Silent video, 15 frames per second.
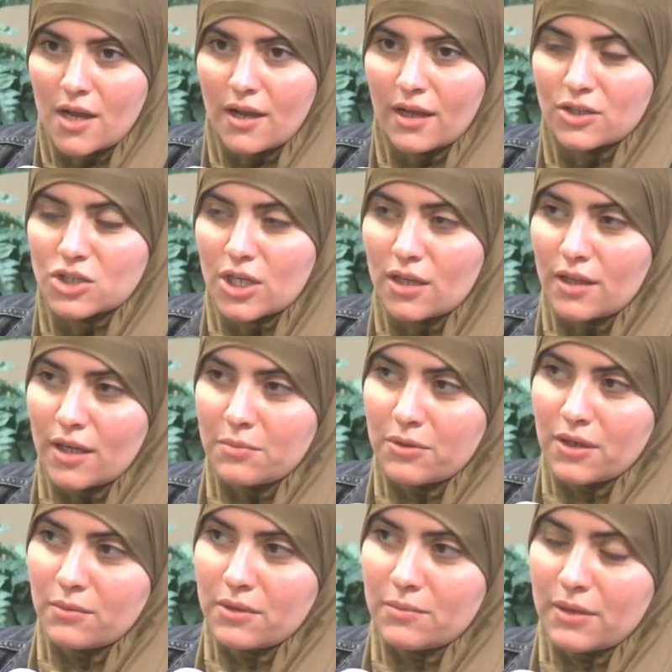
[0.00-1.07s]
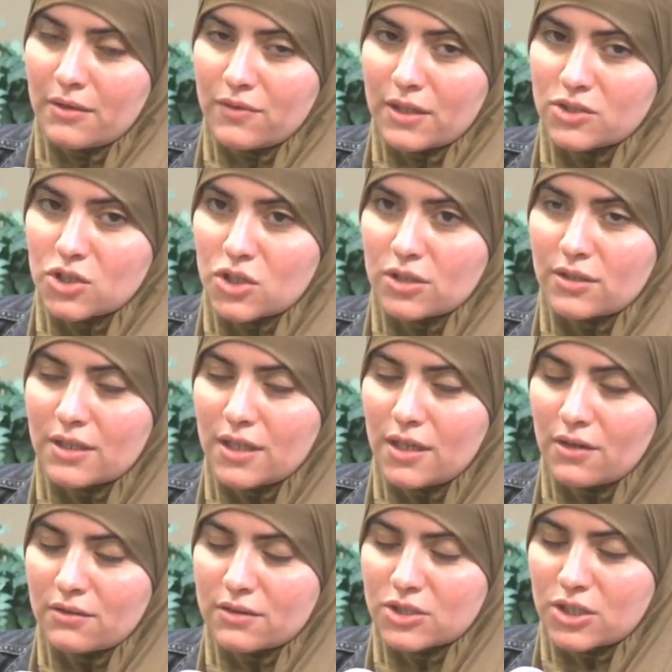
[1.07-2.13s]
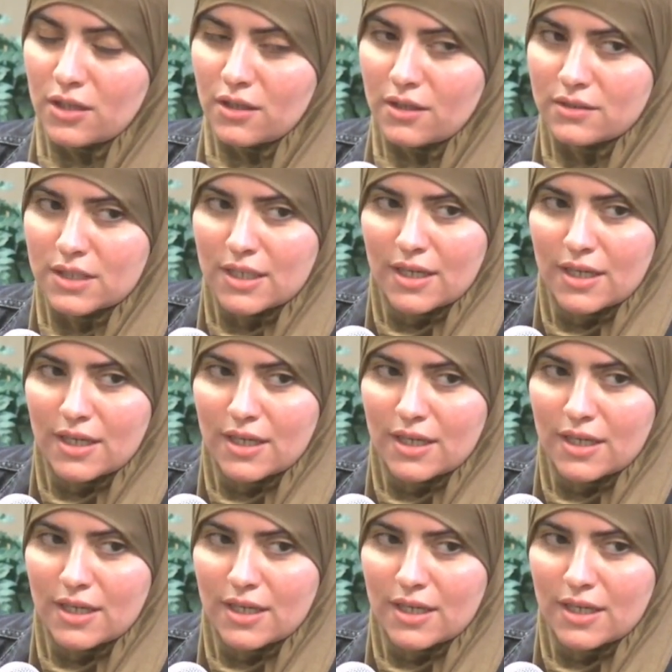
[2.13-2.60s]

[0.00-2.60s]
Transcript: Inshallah, I pray it'll be beneficial in a year, inshallah.